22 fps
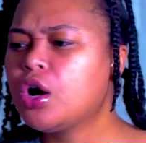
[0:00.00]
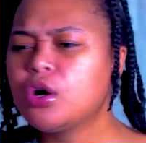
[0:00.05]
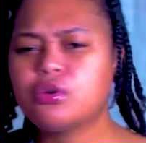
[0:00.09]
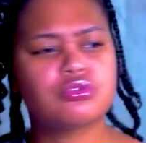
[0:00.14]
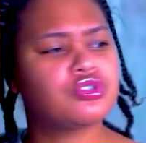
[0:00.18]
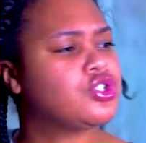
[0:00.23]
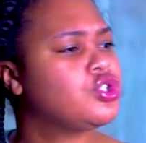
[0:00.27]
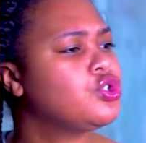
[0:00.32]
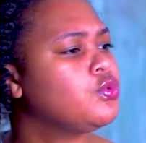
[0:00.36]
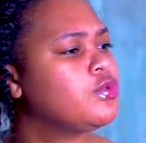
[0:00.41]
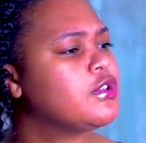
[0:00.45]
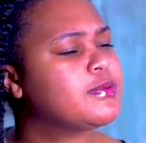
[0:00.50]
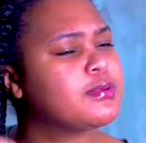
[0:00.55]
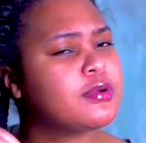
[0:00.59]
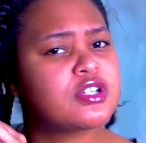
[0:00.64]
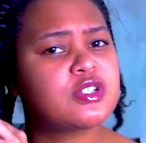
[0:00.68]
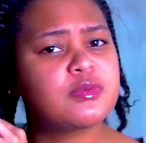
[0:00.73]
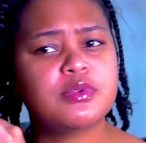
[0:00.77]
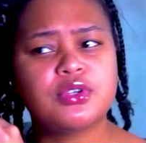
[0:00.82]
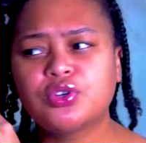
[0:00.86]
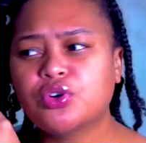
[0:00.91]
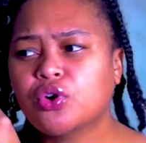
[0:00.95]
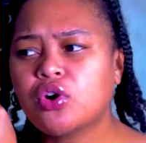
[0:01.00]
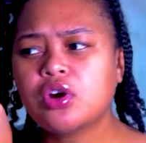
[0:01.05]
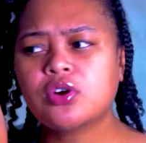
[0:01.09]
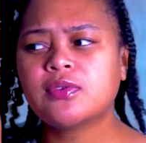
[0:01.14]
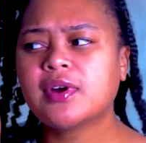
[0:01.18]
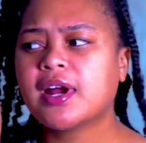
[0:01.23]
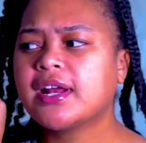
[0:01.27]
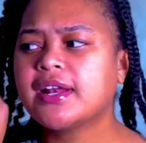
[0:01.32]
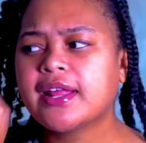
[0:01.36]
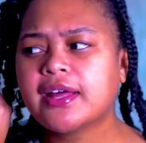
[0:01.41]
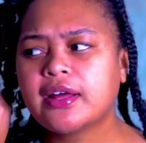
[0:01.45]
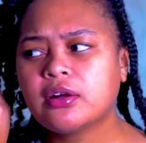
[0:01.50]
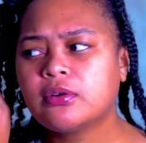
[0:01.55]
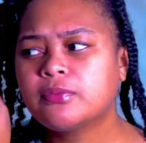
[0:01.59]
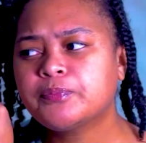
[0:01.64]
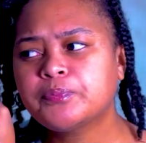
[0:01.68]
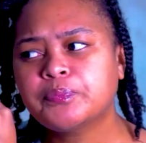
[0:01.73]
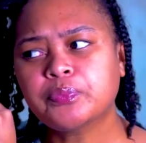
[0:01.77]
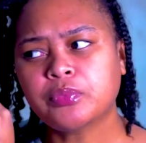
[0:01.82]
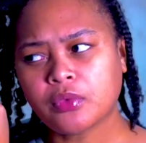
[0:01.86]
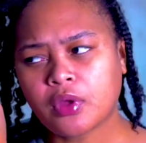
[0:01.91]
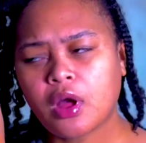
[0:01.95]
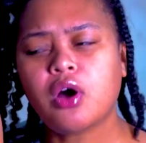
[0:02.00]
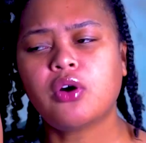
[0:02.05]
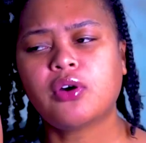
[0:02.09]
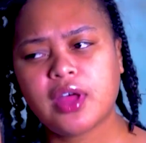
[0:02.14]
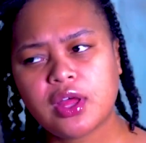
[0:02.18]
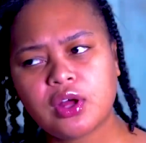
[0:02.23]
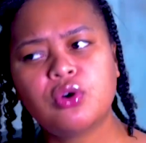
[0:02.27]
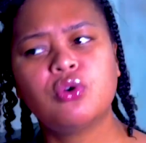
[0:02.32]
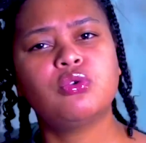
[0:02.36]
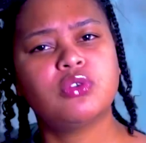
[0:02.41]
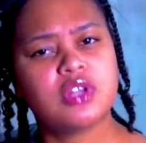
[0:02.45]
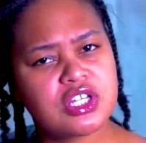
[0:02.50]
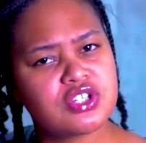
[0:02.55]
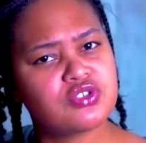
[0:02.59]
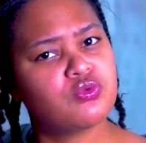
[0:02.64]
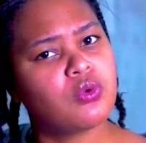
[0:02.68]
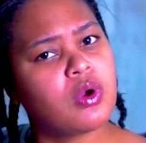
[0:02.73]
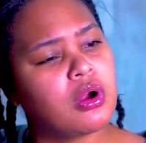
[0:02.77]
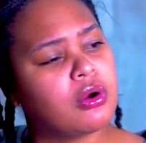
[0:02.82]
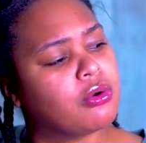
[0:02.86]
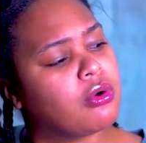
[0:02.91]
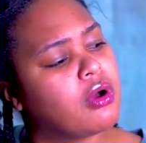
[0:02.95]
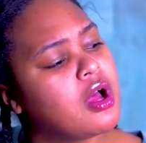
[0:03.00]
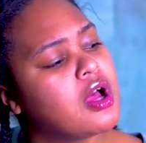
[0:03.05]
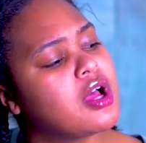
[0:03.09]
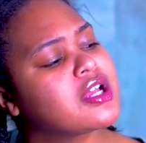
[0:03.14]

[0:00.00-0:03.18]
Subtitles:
shoot, we're supposed to be growing right now? Okay, cool, let's grow.